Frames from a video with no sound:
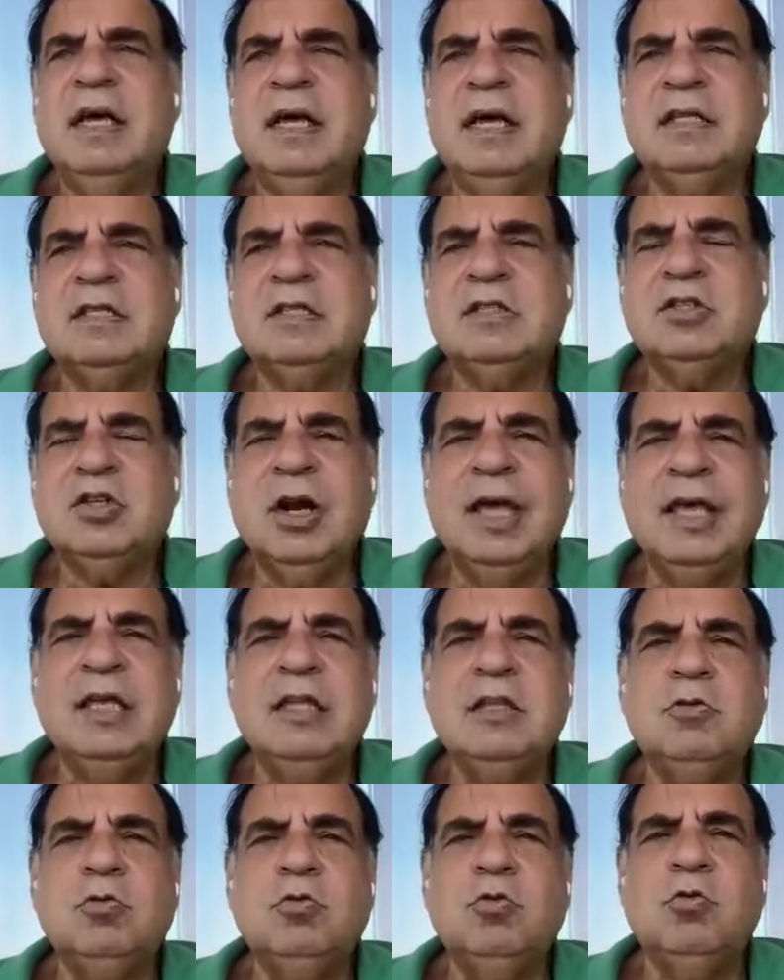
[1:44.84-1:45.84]
uh,
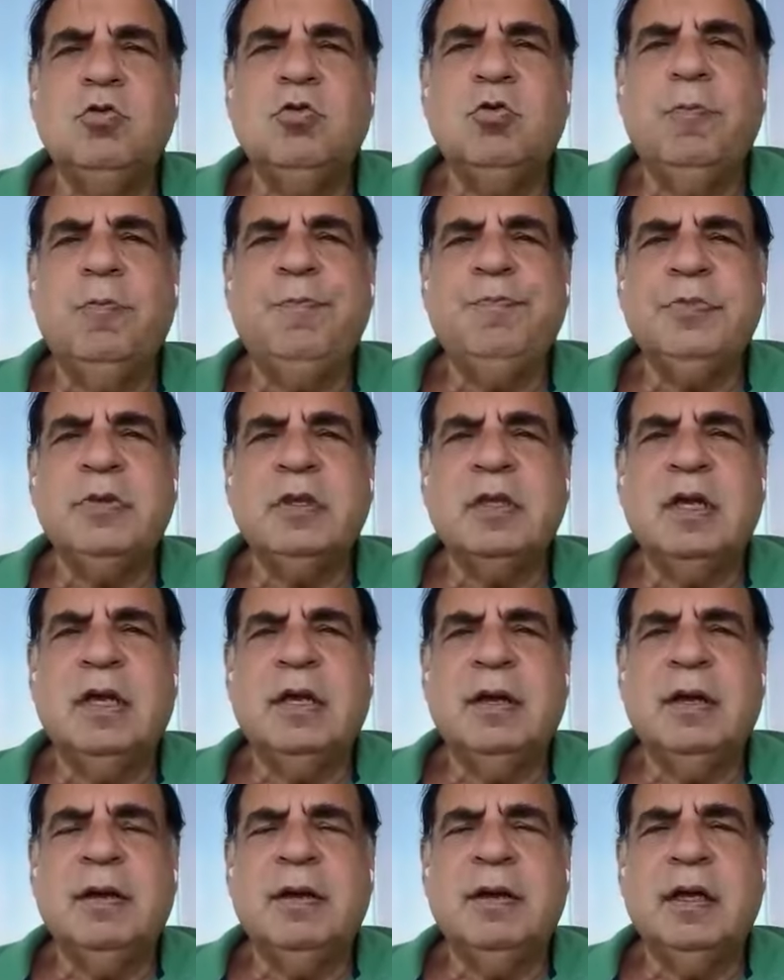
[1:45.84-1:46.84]
trying to um,
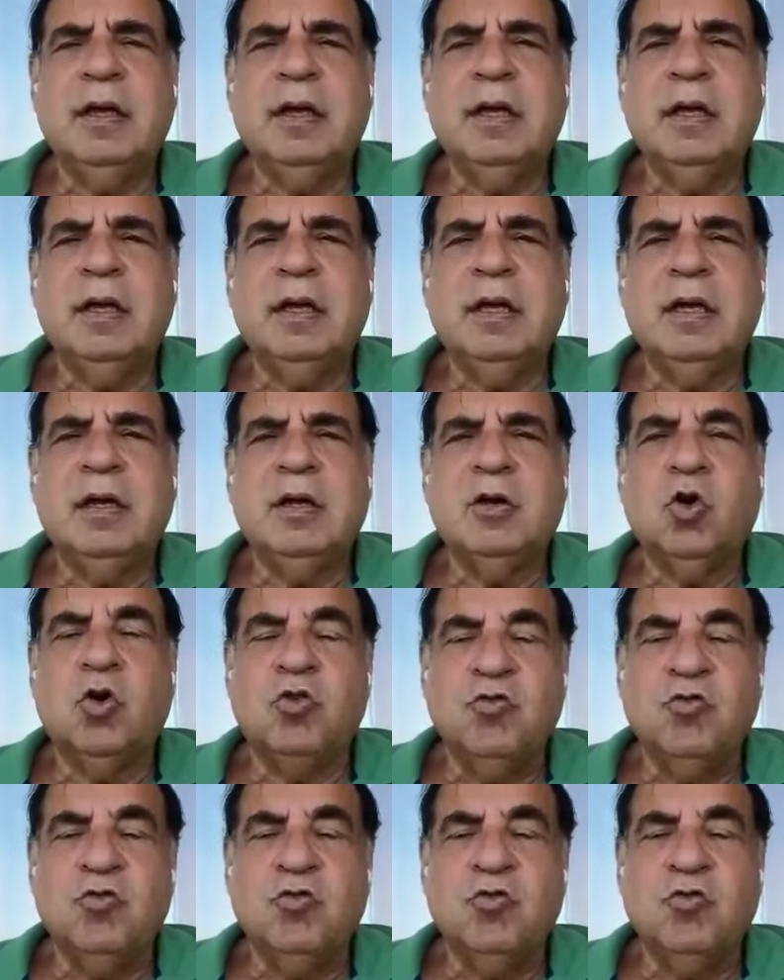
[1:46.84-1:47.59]
uh, uh,